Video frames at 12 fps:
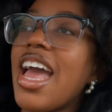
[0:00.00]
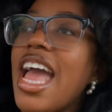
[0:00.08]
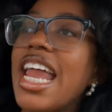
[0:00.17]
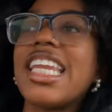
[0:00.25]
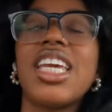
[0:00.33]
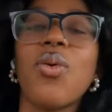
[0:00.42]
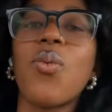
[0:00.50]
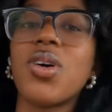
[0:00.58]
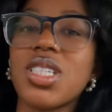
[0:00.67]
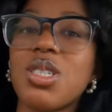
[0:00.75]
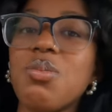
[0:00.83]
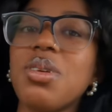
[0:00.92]
and he
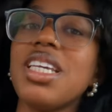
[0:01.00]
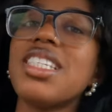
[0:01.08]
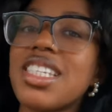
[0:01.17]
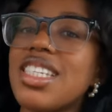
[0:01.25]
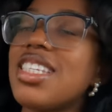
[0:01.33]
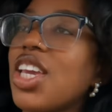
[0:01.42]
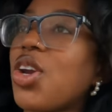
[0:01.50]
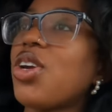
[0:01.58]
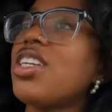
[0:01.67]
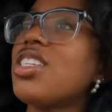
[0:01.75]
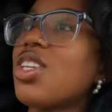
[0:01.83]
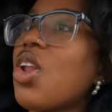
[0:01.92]
wants me to secure
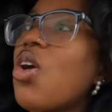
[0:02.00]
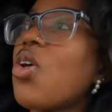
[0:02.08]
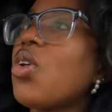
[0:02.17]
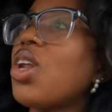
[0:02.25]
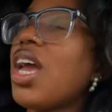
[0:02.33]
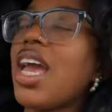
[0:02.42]
this load.